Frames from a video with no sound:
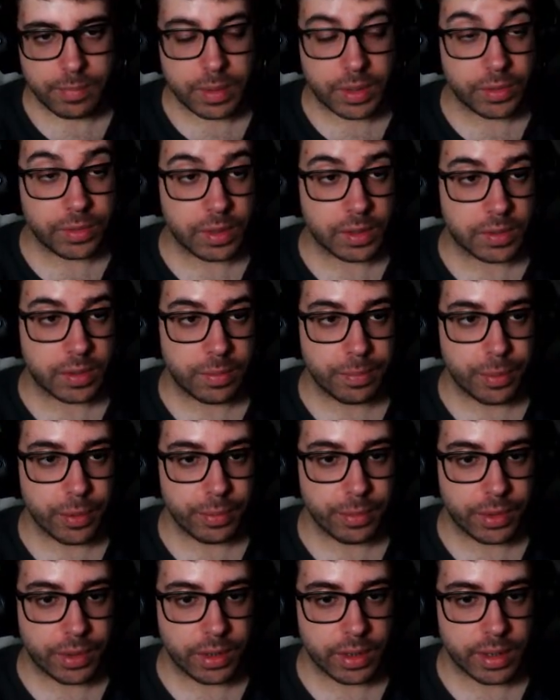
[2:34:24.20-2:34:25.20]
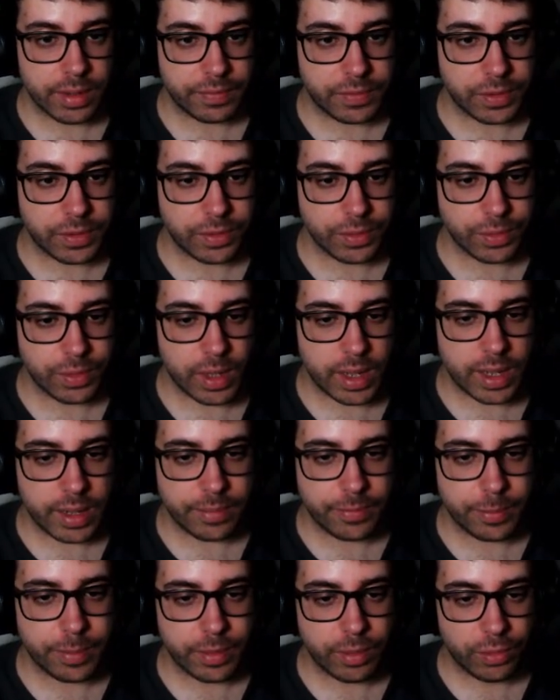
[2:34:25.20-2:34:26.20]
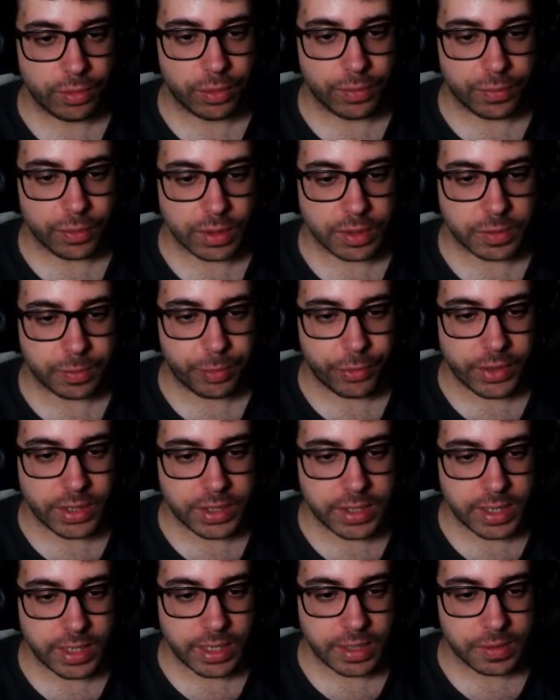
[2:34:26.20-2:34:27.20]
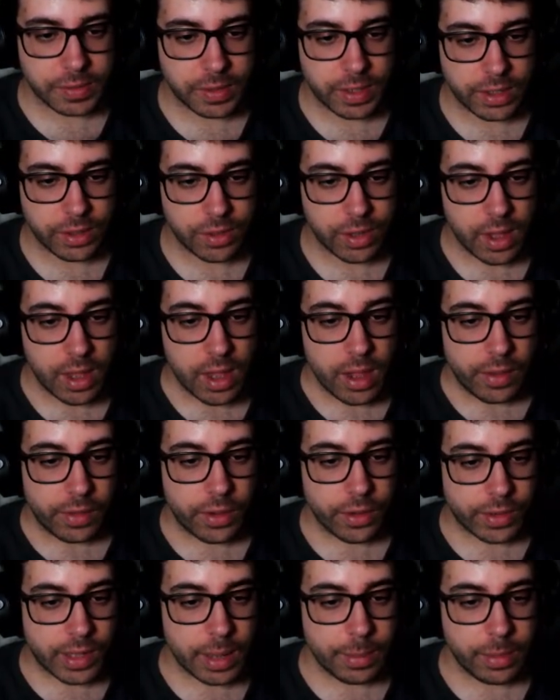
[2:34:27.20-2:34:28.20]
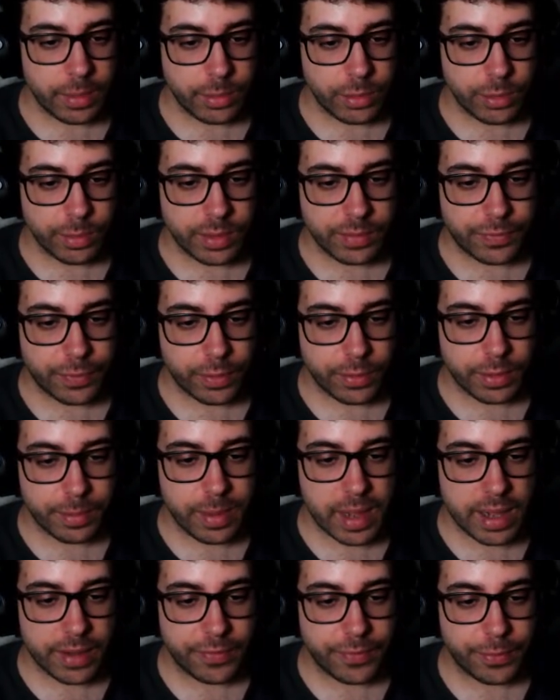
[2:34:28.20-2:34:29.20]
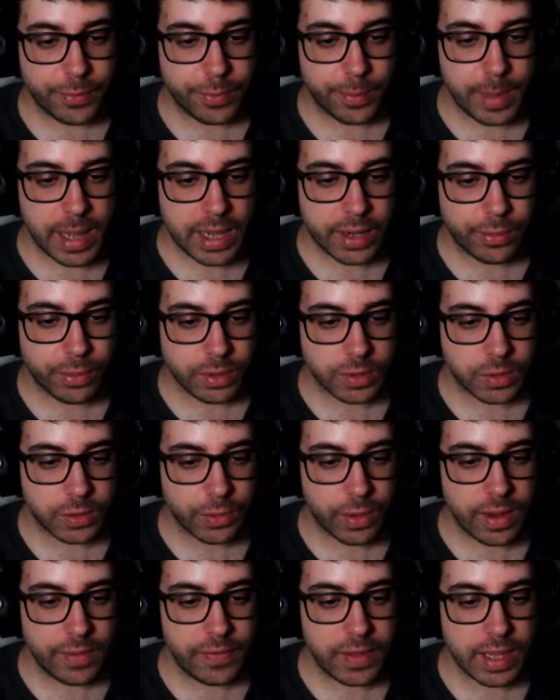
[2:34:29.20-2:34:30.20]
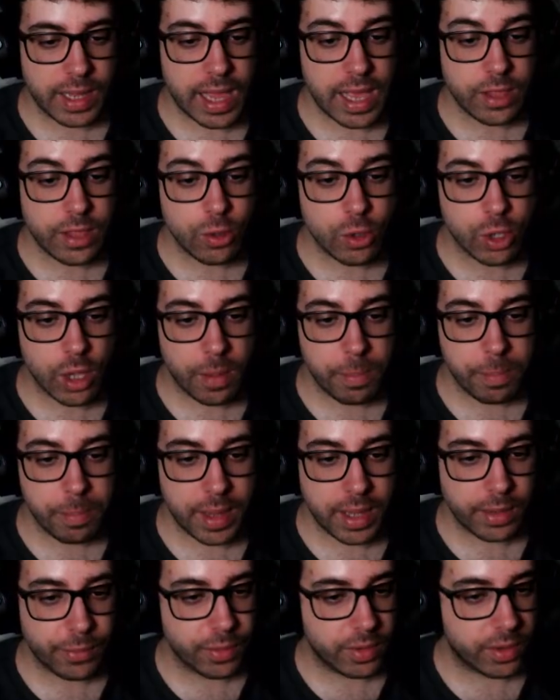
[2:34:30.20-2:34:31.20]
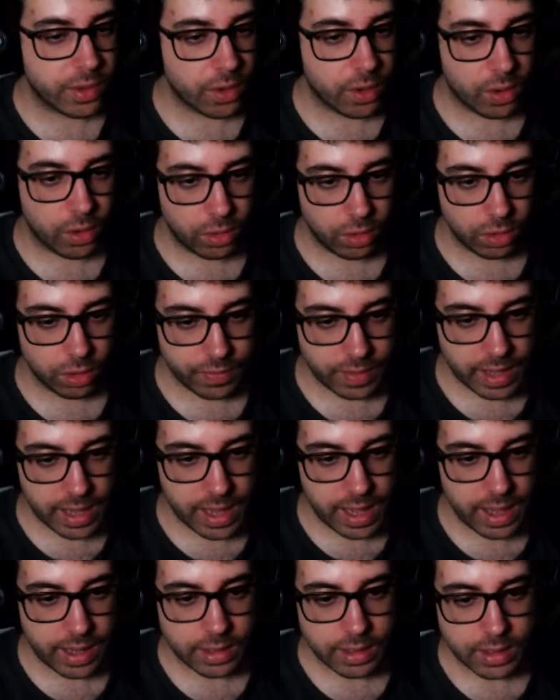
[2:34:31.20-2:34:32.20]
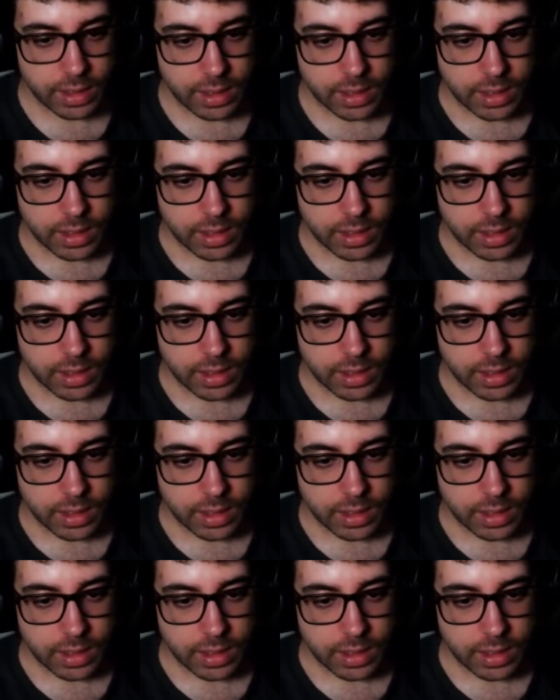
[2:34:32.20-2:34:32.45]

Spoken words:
Because at some point we're gonna have to do that, but also for the sprinting and such. We got camera movement, forward, backward, strafing, and jumping. We got all of that.